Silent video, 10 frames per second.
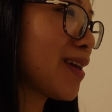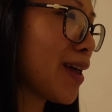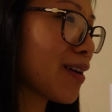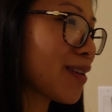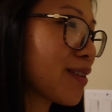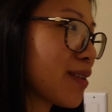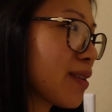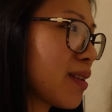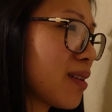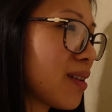Hang on.
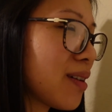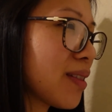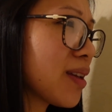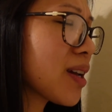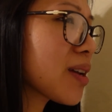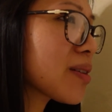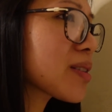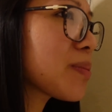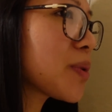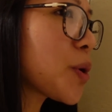I think I hear
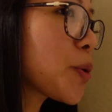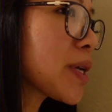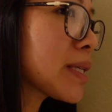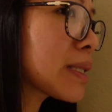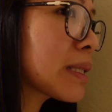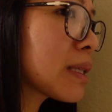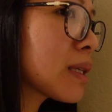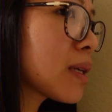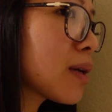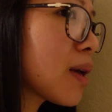some noise
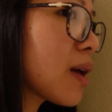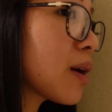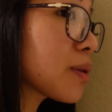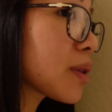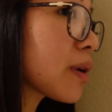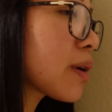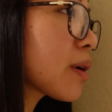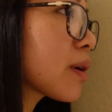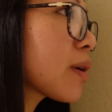out there.